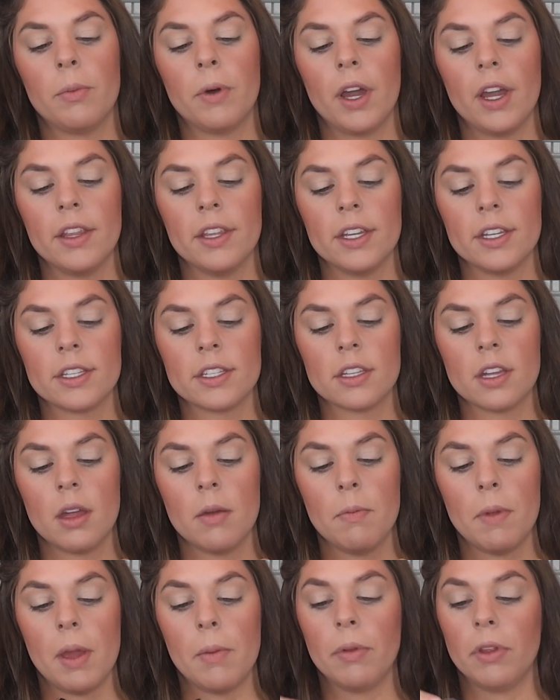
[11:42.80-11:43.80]
apply this
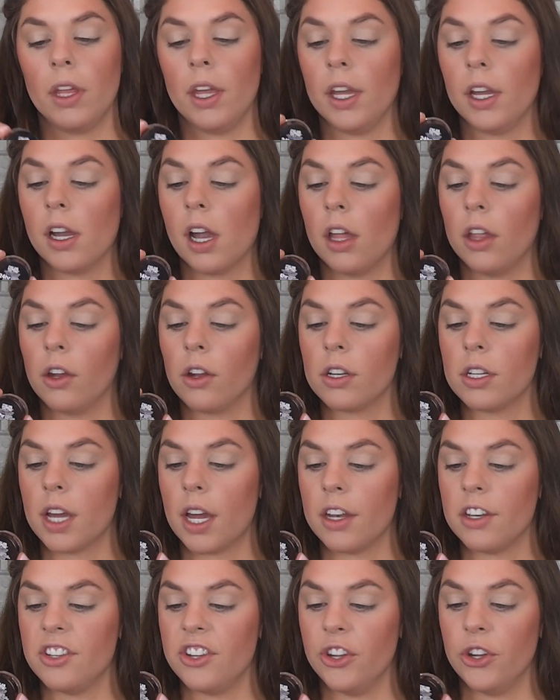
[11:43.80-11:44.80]
Maybelline Color
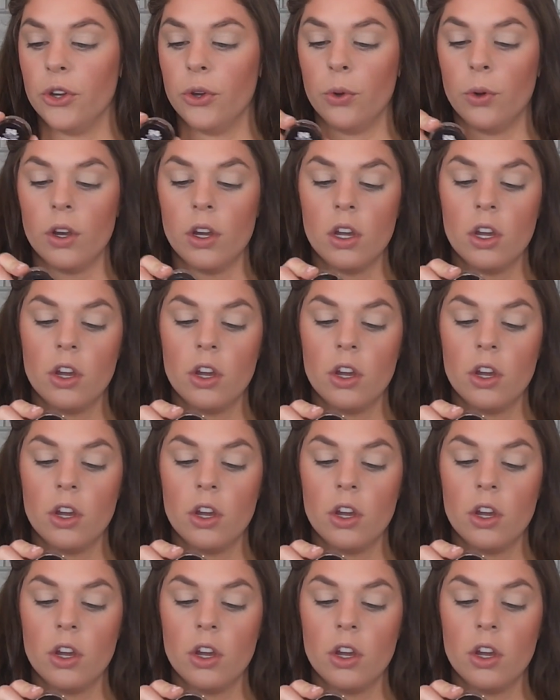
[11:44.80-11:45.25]
Tattoo.